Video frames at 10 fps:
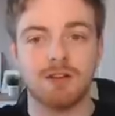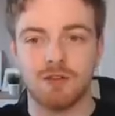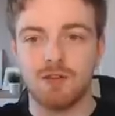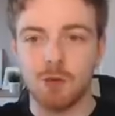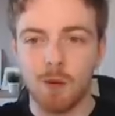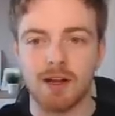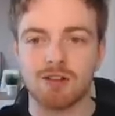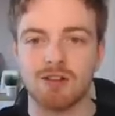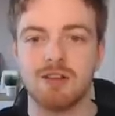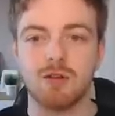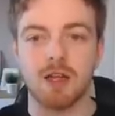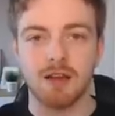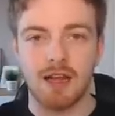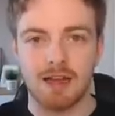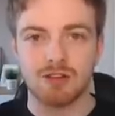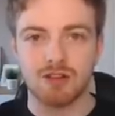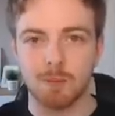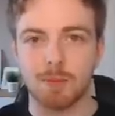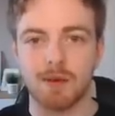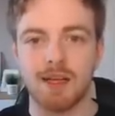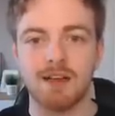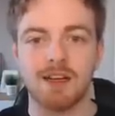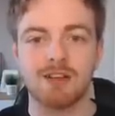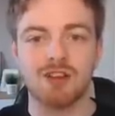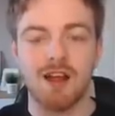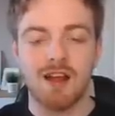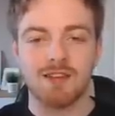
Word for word: So if you want to actually do the land submarine glitch,